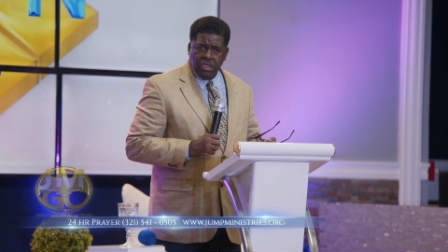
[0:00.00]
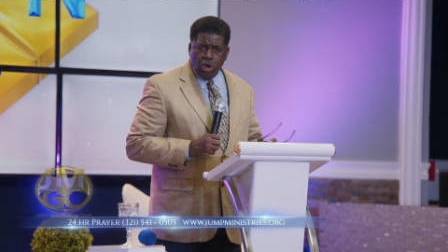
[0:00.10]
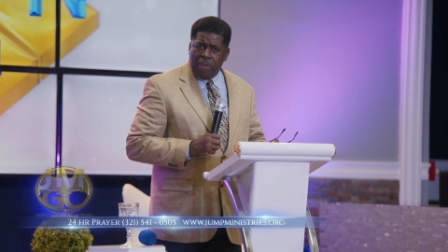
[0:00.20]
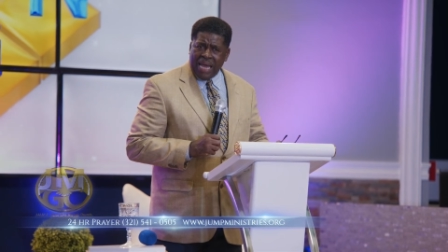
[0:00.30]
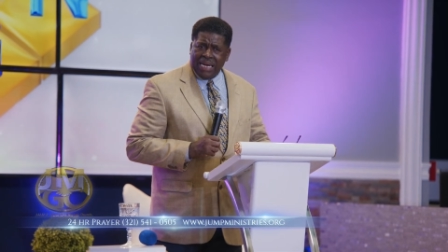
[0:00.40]

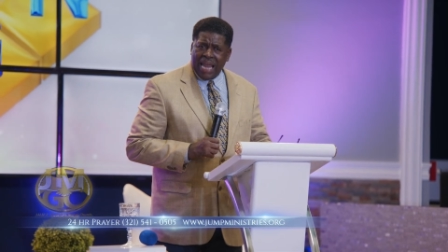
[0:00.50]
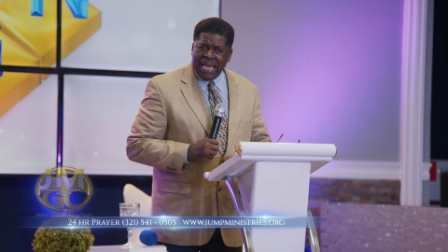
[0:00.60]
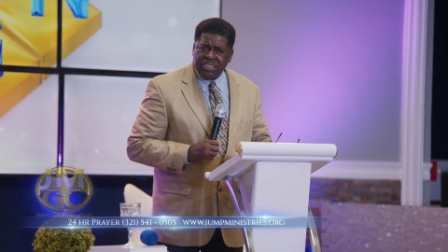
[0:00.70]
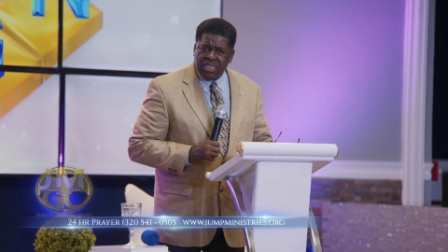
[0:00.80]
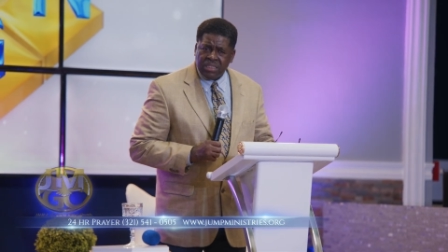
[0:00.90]
Nobody
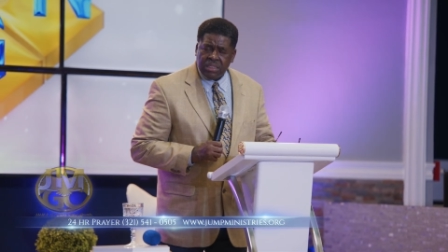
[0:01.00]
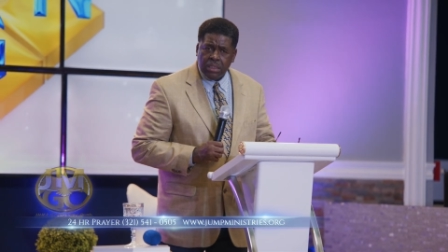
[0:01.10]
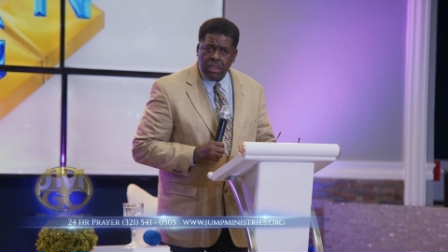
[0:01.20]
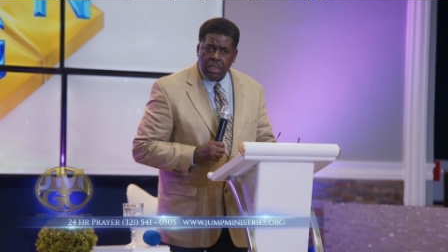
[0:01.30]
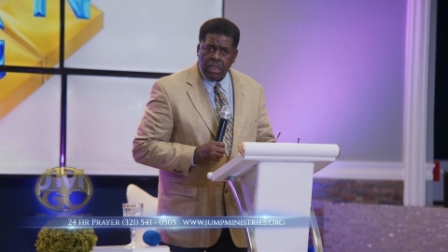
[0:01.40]
likes us.
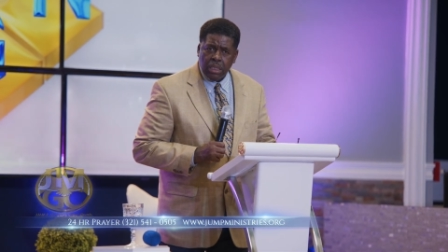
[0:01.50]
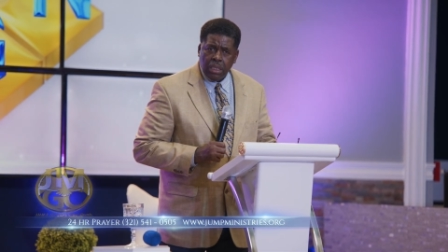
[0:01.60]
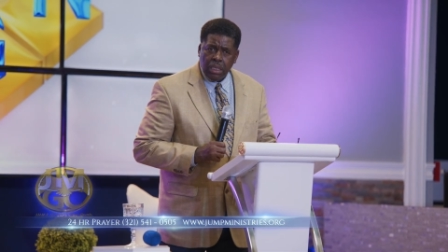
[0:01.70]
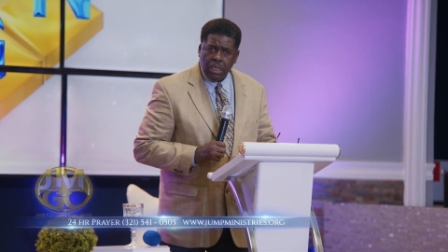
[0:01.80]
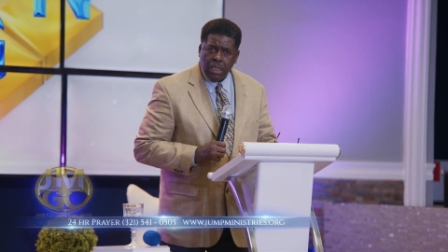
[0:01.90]

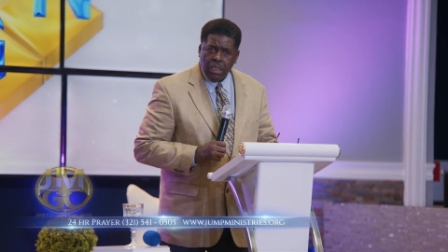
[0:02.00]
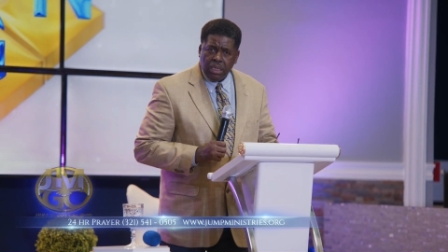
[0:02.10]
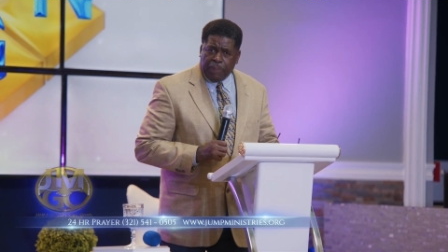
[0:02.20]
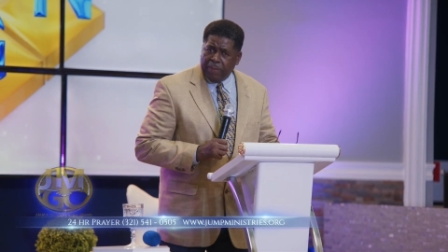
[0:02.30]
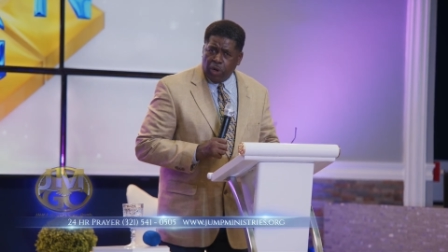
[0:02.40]

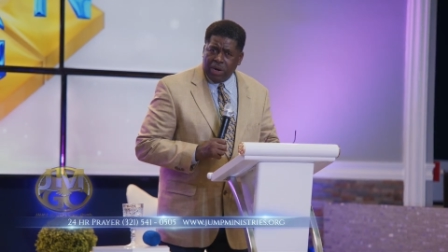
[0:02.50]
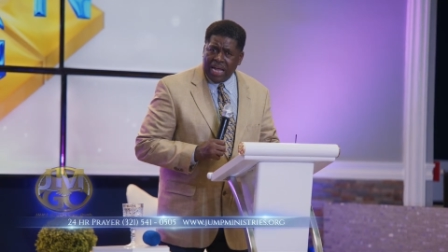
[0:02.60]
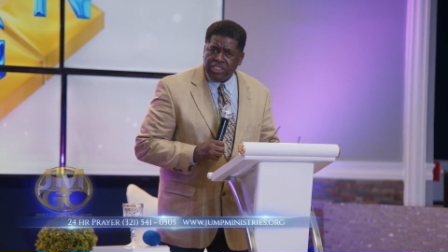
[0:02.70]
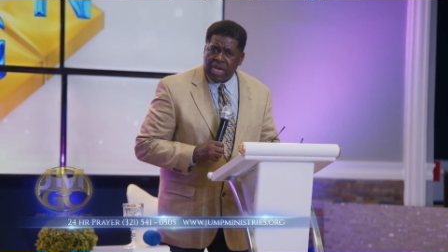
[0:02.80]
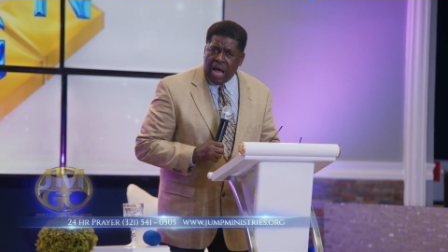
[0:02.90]
The people on
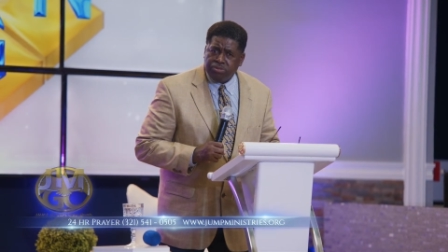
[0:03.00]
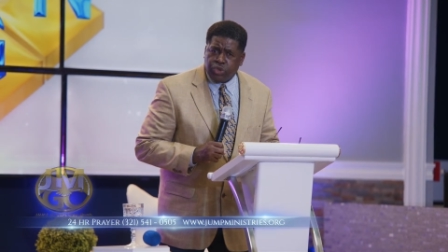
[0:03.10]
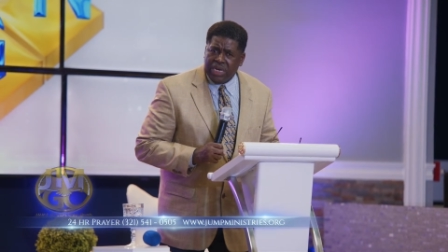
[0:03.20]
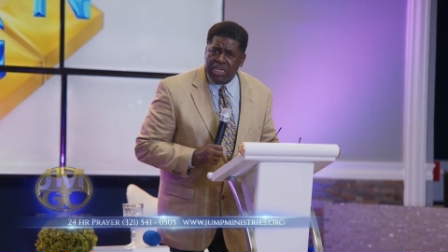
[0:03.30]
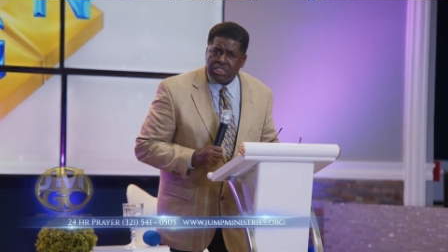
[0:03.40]
our job
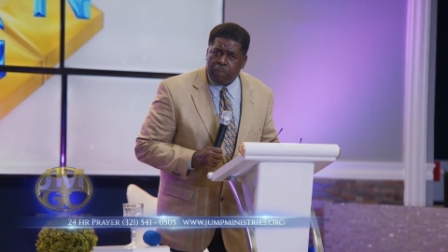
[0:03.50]
treating us